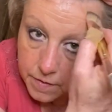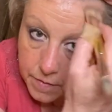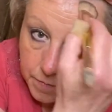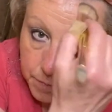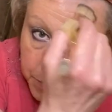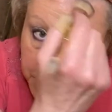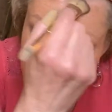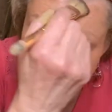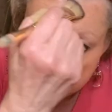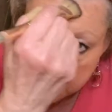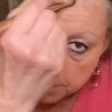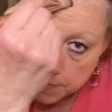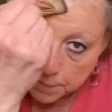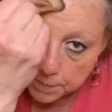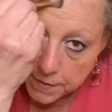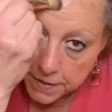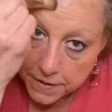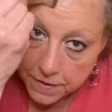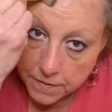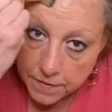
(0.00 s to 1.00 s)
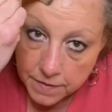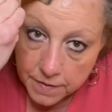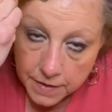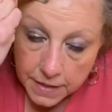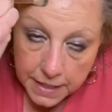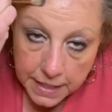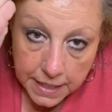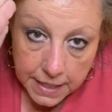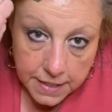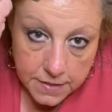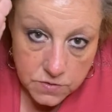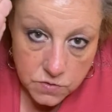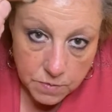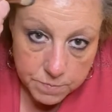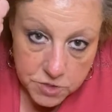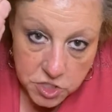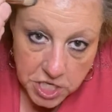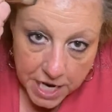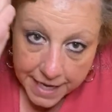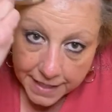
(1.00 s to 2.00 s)
put some up here. So I'm
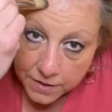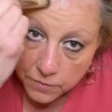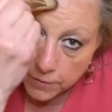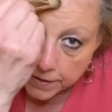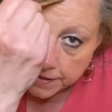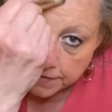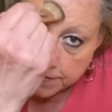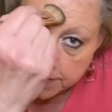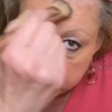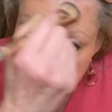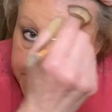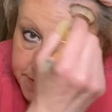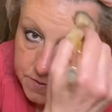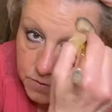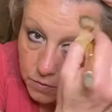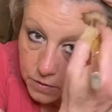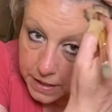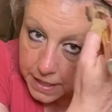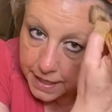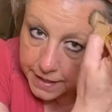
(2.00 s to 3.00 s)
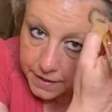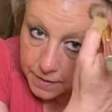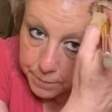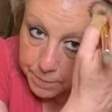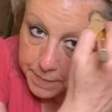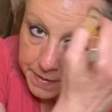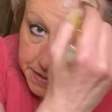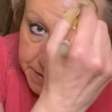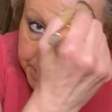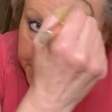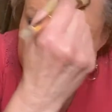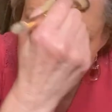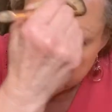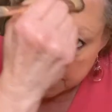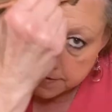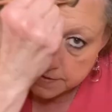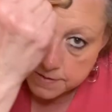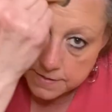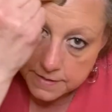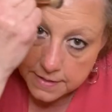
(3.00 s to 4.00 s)
shadowing this, so it kind of
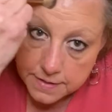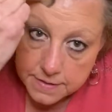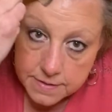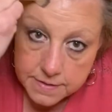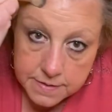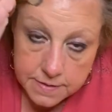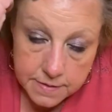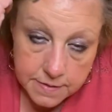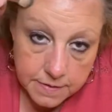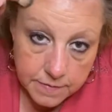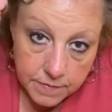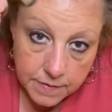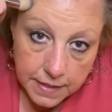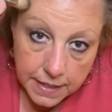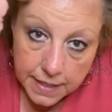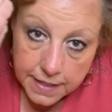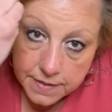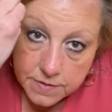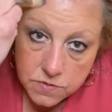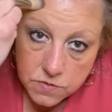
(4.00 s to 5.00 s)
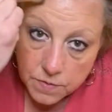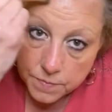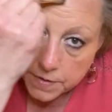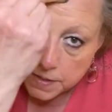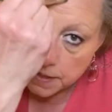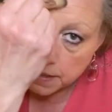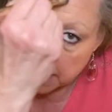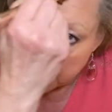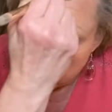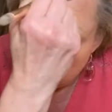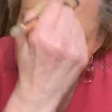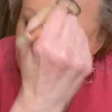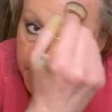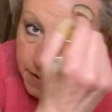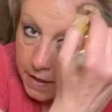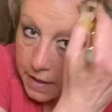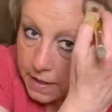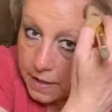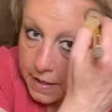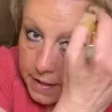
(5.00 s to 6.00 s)
minimizes this. Okay, so I'm gonna kind of
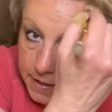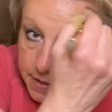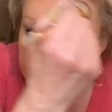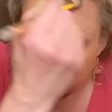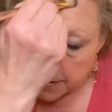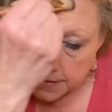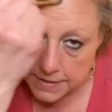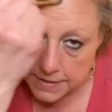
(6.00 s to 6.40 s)
can